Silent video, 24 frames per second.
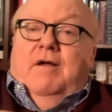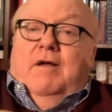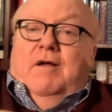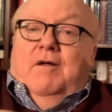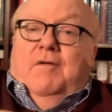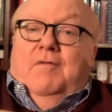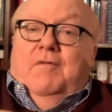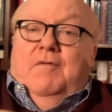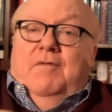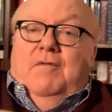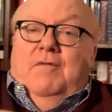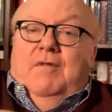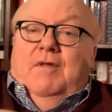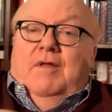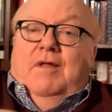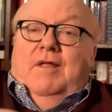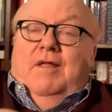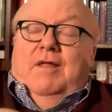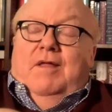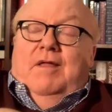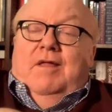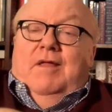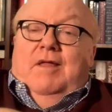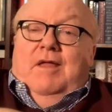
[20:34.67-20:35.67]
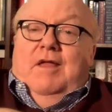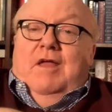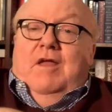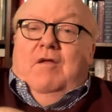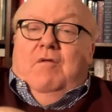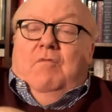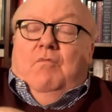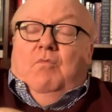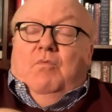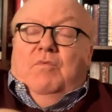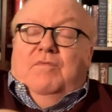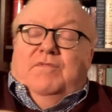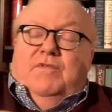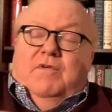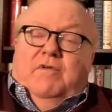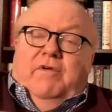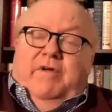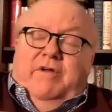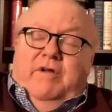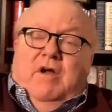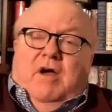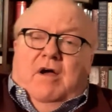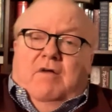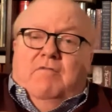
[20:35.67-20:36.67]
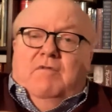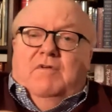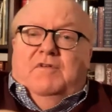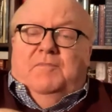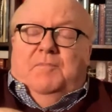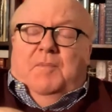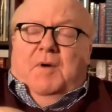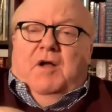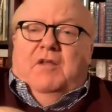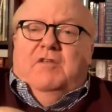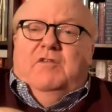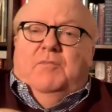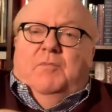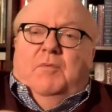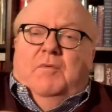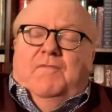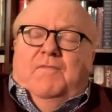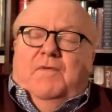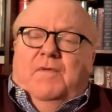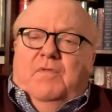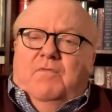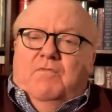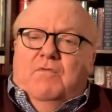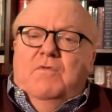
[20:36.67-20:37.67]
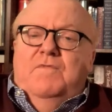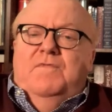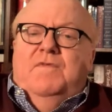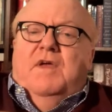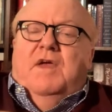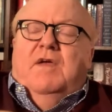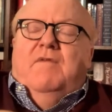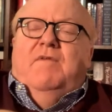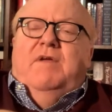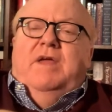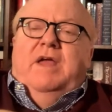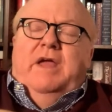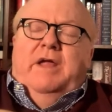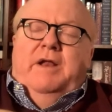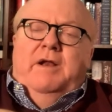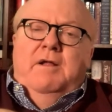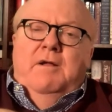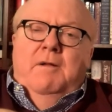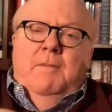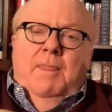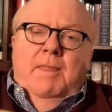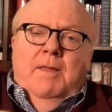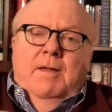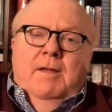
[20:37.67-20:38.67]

Uh, he certainly not responsible for the roof caving in